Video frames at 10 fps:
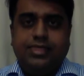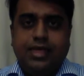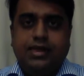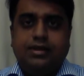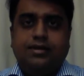
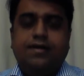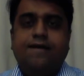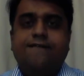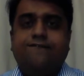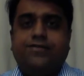
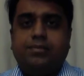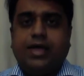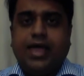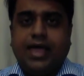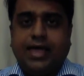Then
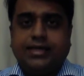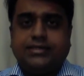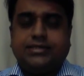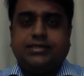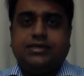from
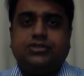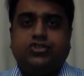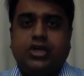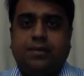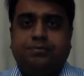Acts
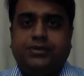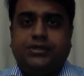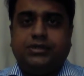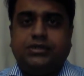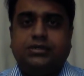
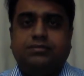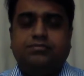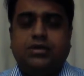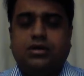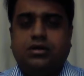chapter,
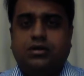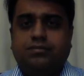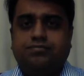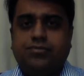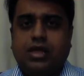
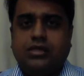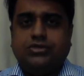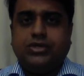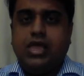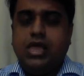
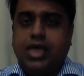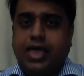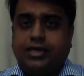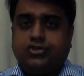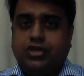
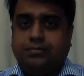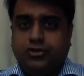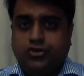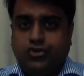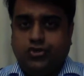Acts
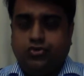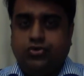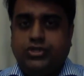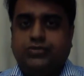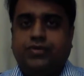chapter
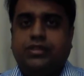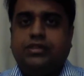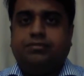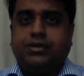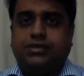2 is
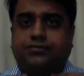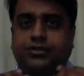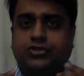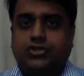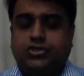when the birth
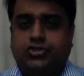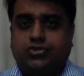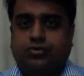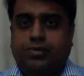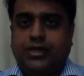of the
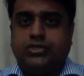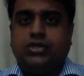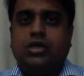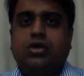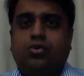church took
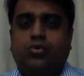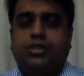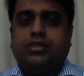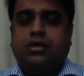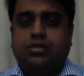place,
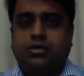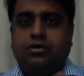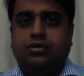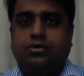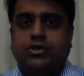with
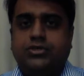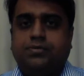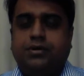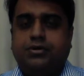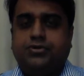the Holy
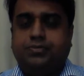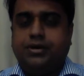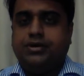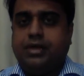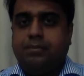
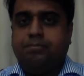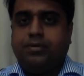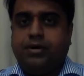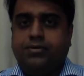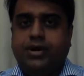Spirit
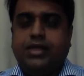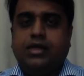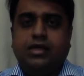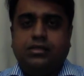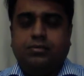
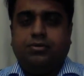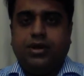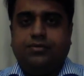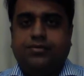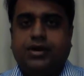empowering the
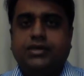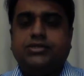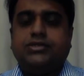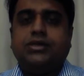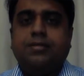body of
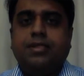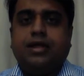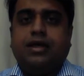Christ.